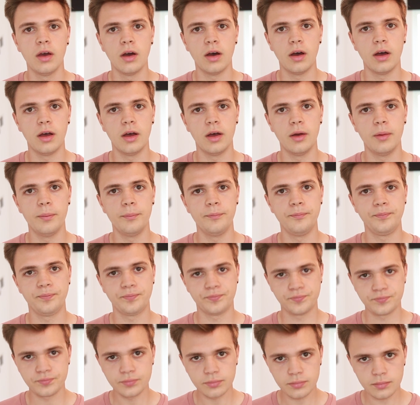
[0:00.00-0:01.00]

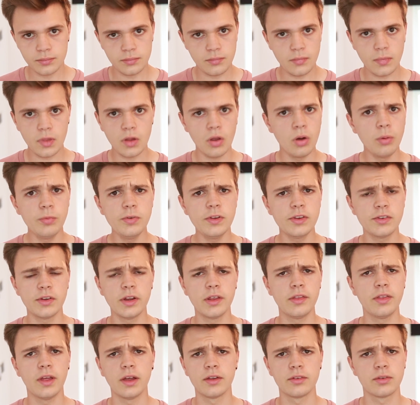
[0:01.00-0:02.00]

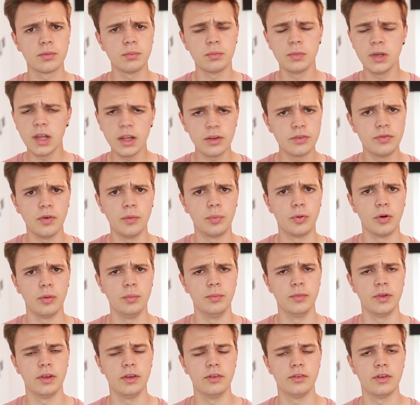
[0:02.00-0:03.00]
Obviously that's less of a
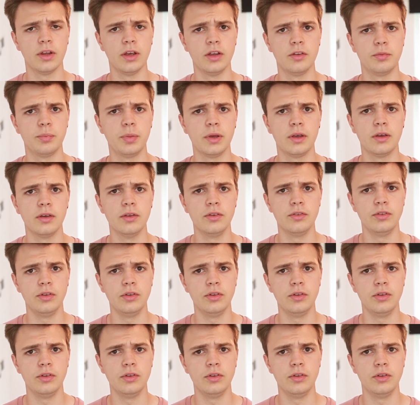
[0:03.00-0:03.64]
problem these days because